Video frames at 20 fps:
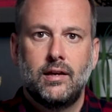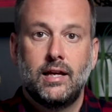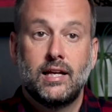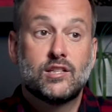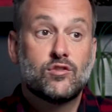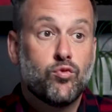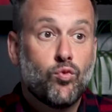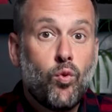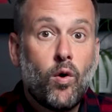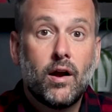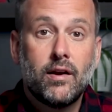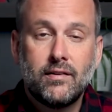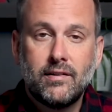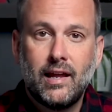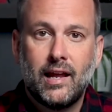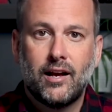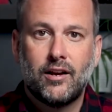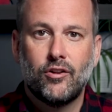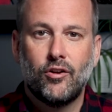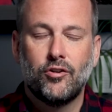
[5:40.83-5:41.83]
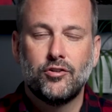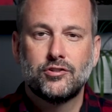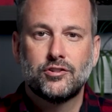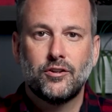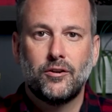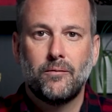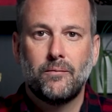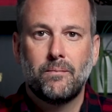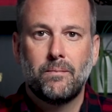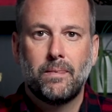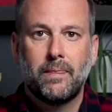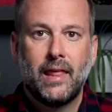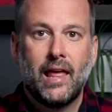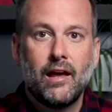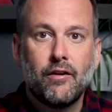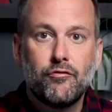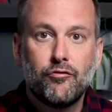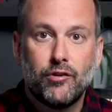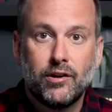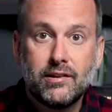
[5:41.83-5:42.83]
It's one day closer.
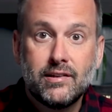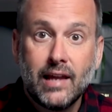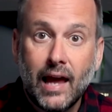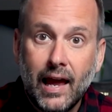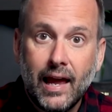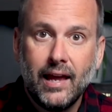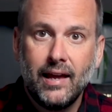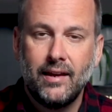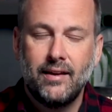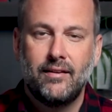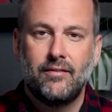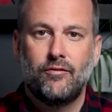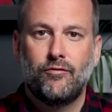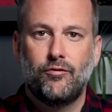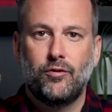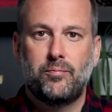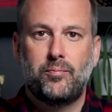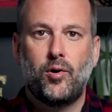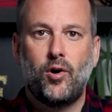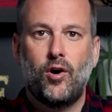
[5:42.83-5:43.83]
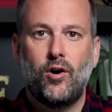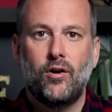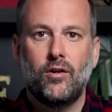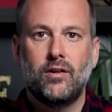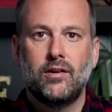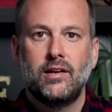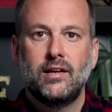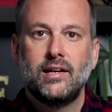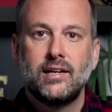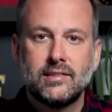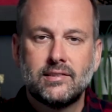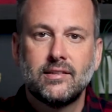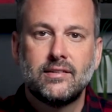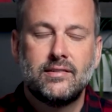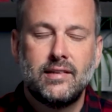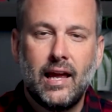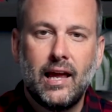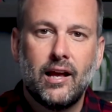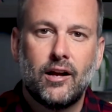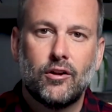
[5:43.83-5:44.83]
Every day for Paul is a
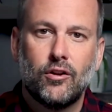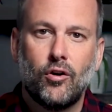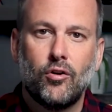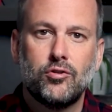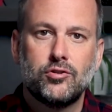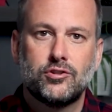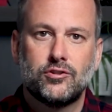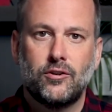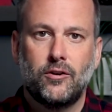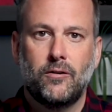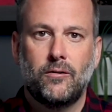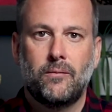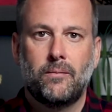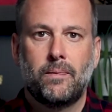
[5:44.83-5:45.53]
day closer.